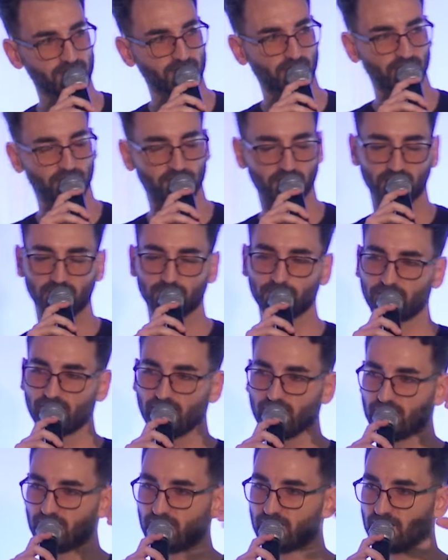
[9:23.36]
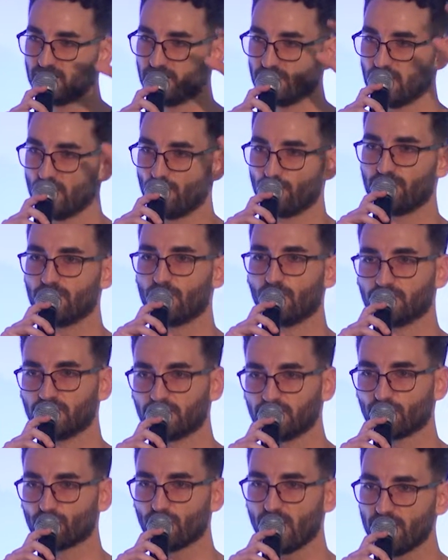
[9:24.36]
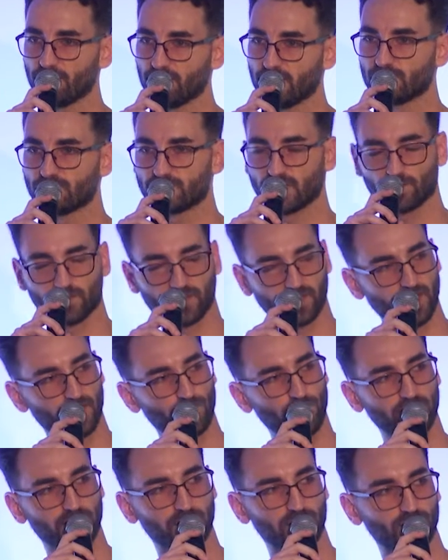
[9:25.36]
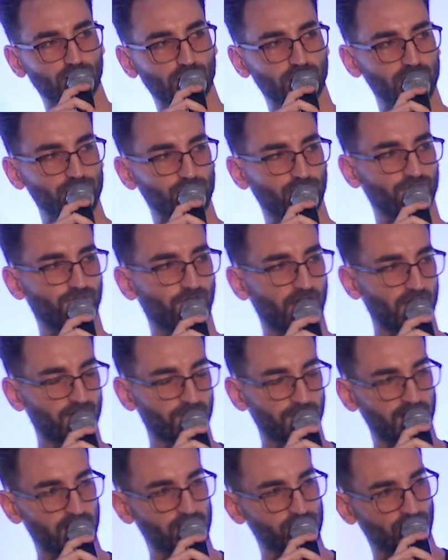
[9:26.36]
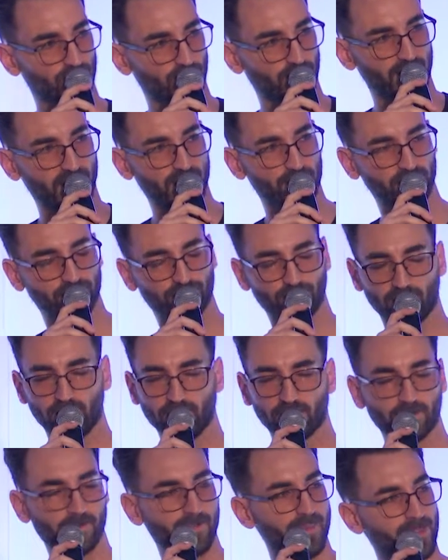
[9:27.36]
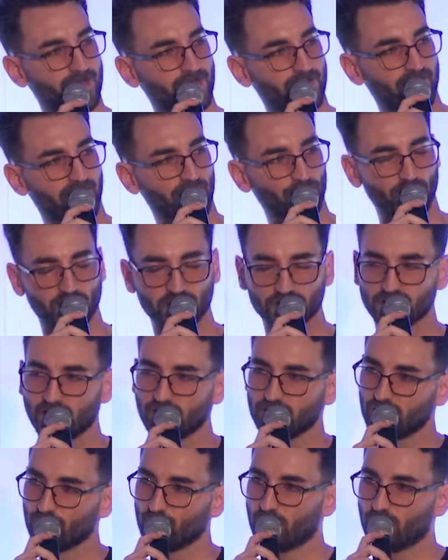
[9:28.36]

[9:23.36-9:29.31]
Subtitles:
that in the beginning, we know the requirements, say, okay, we can do this with Firebase or Amplify, and we are starting